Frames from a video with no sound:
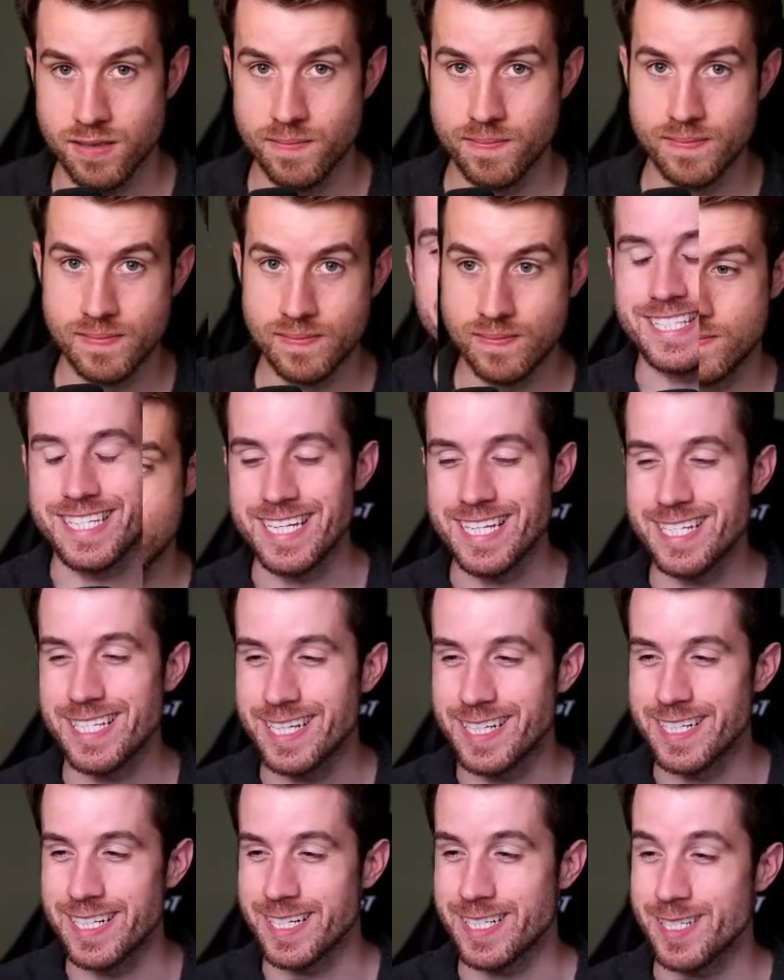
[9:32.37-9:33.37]
This
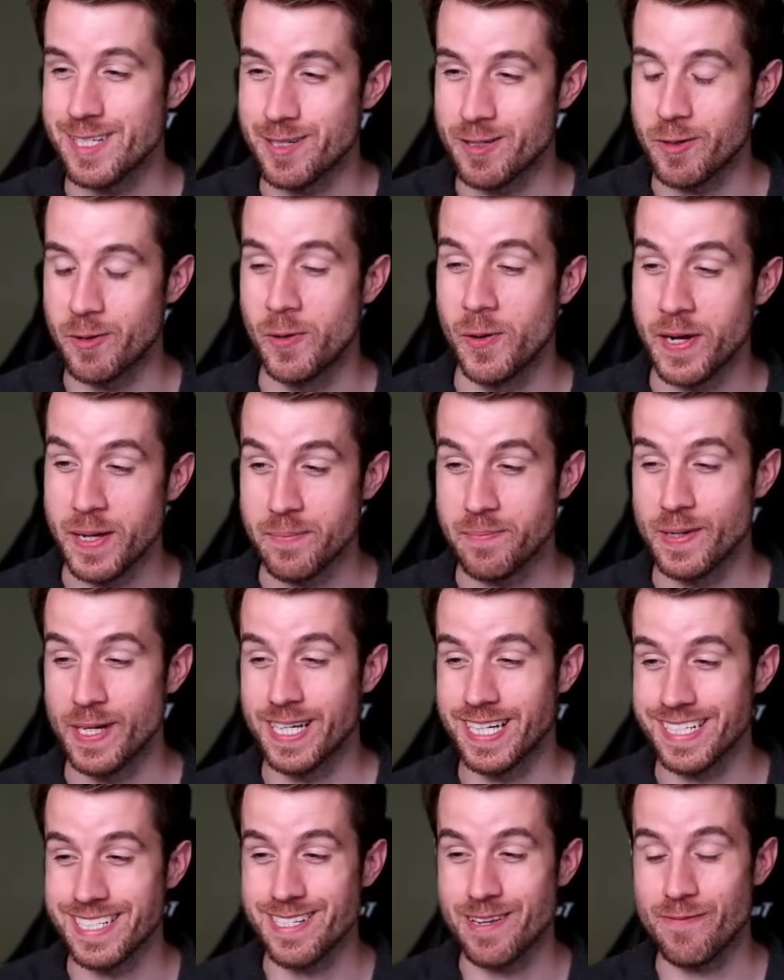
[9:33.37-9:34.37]
season doesn't quit,
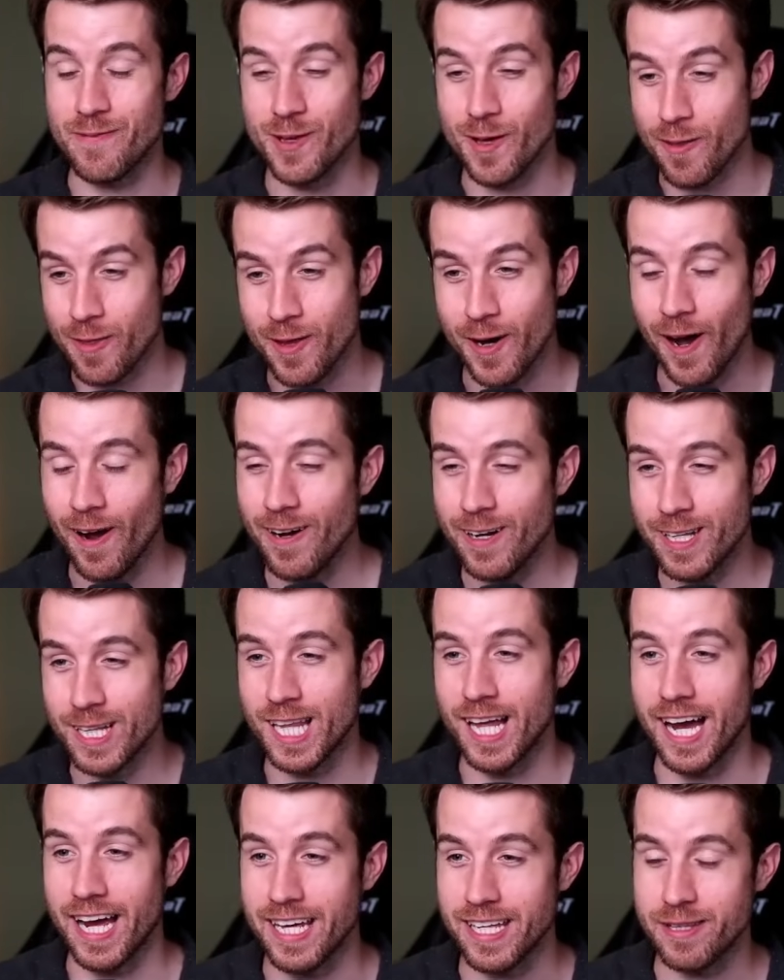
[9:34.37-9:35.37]
because if you thought
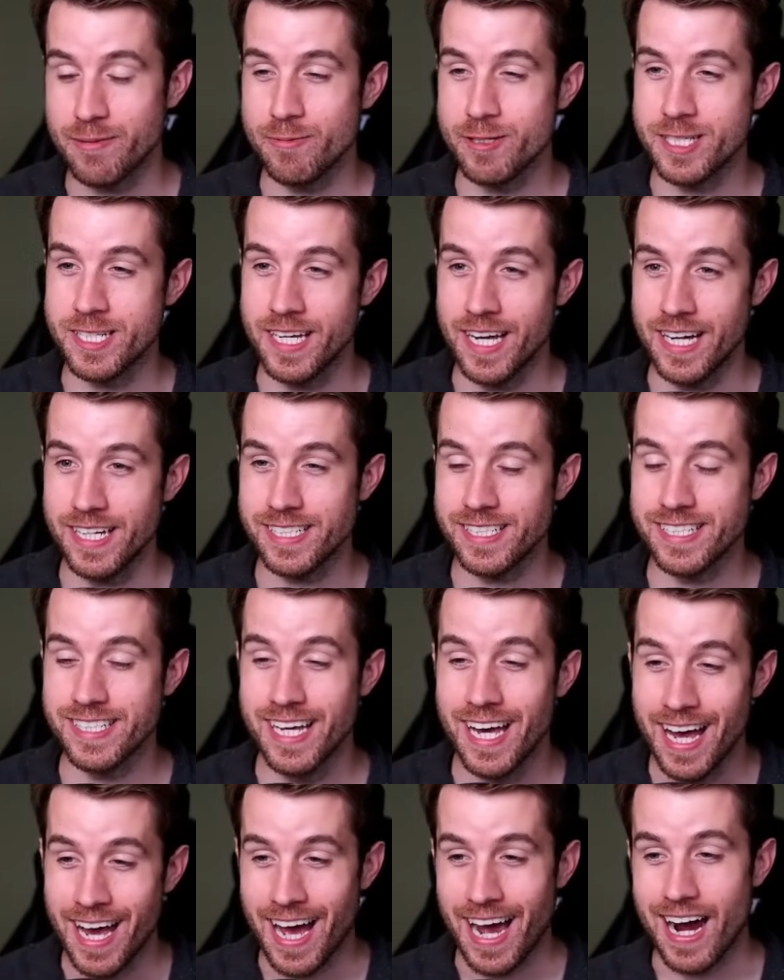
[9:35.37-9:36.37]
Alioth was nuts,
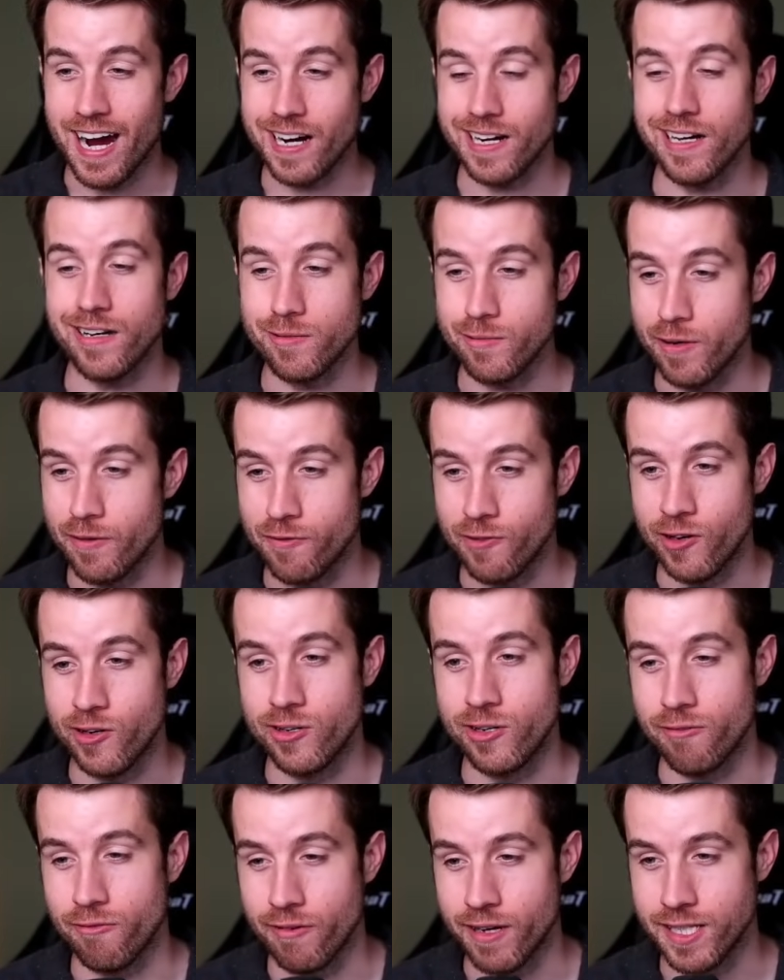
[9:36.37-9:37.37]
I got
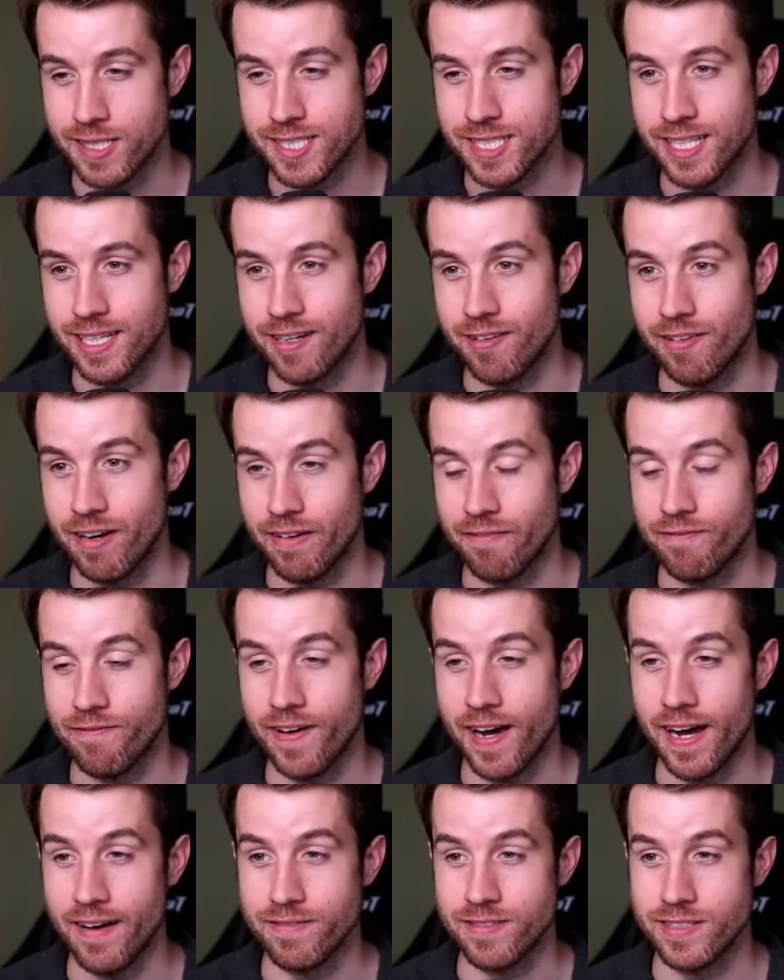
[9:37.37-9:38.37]
Ravonna Renslayer at
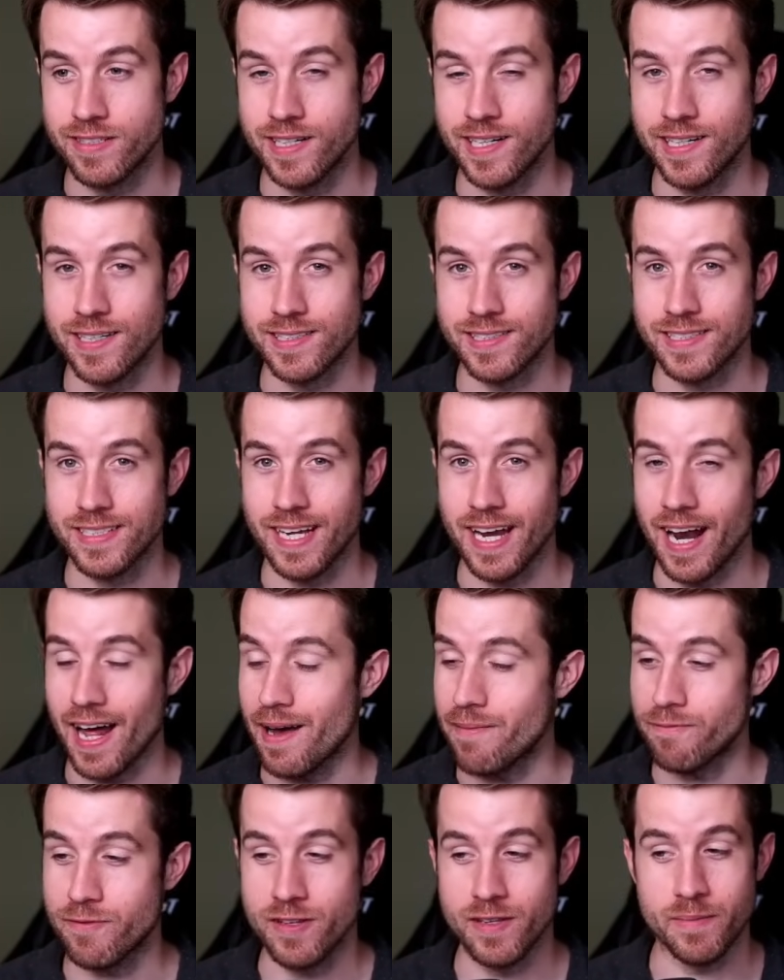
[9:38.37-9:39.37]
5 stars, and
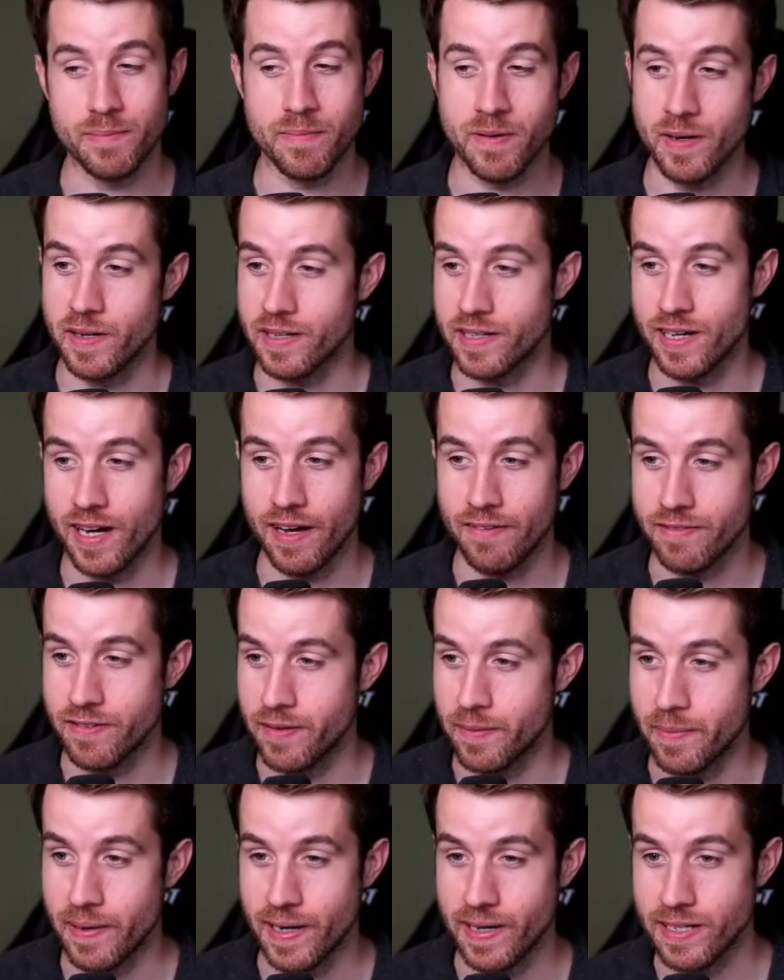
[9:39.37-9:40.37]
I'm feeling pretty
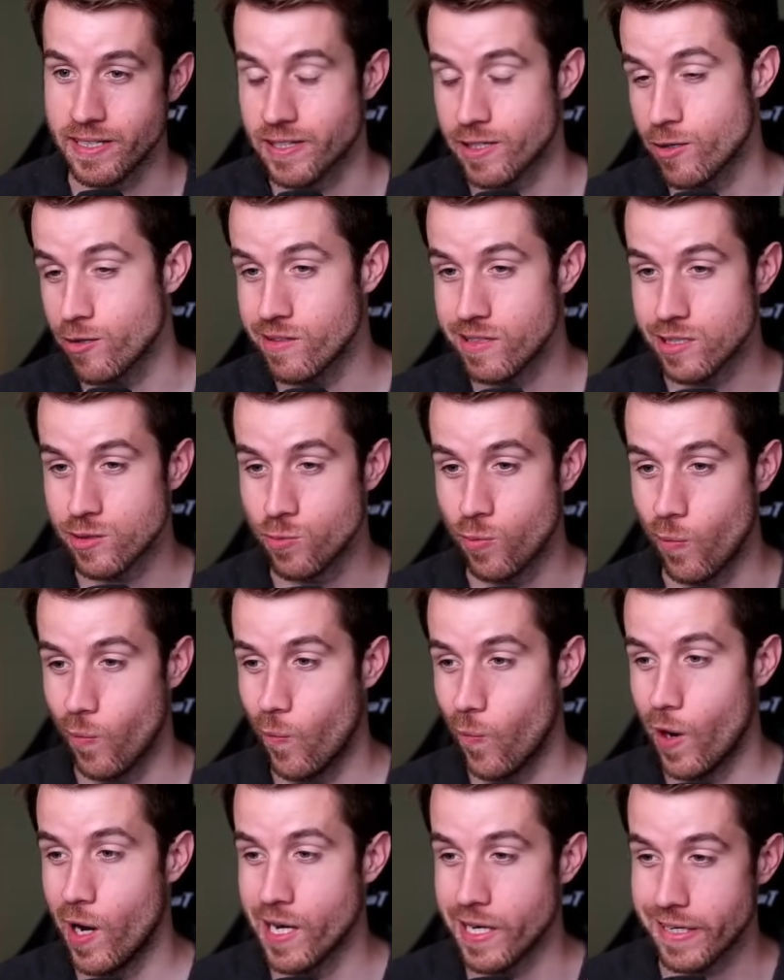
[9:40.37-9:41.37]
confident about it. There is
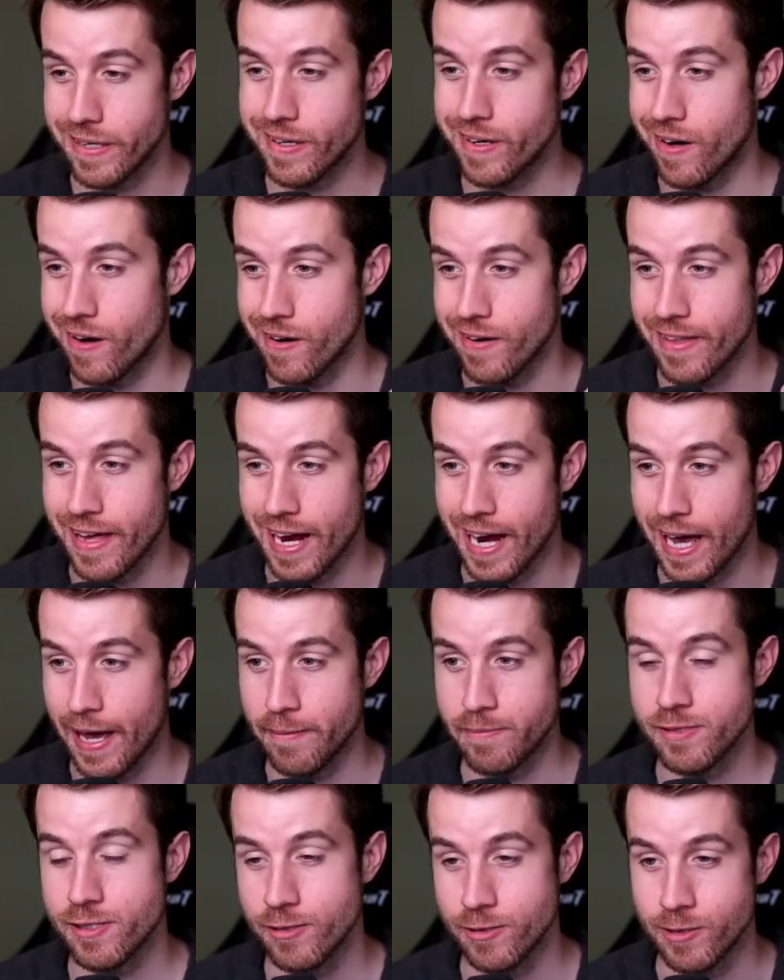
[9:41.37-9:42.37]
one card that
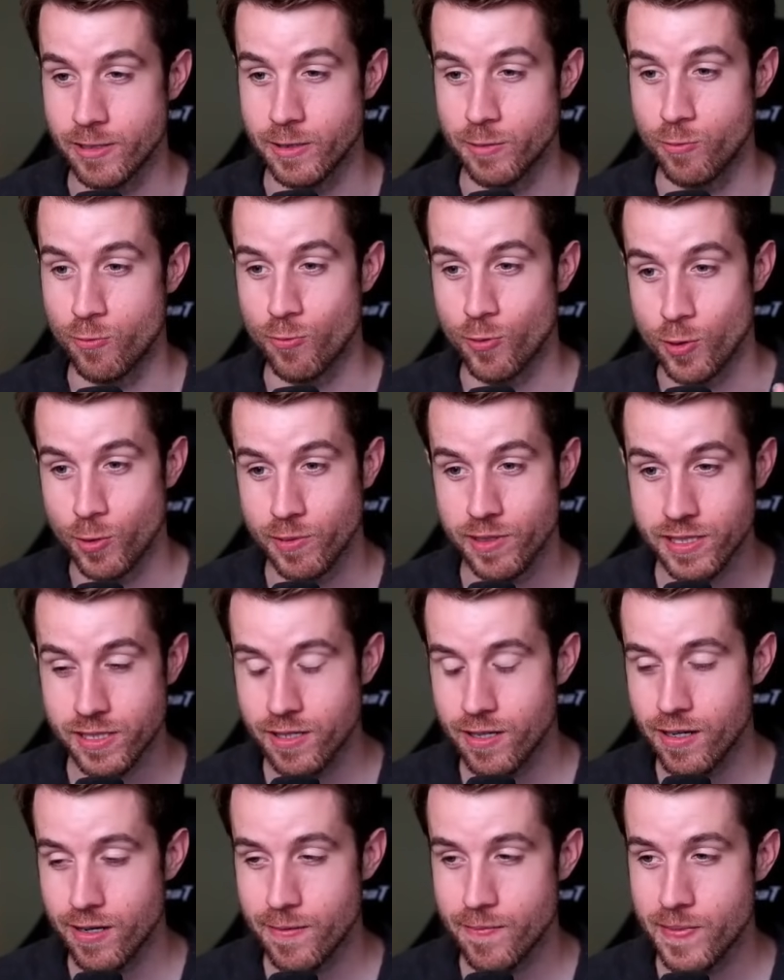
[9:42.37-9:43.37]
absolutely ruins
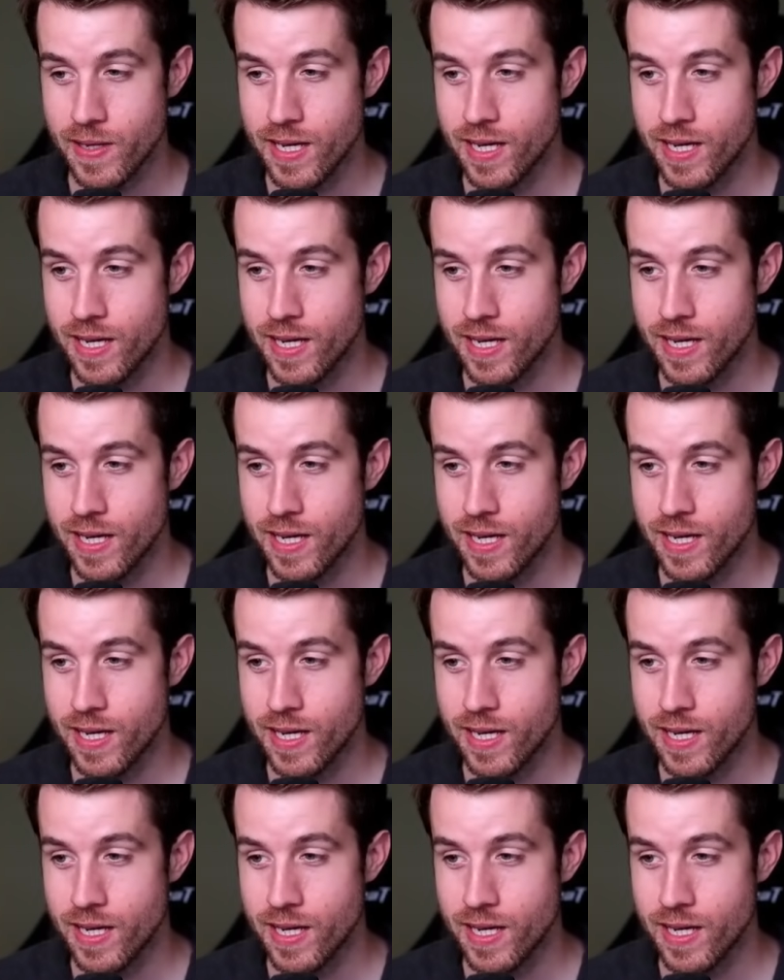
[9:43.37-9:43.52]
her.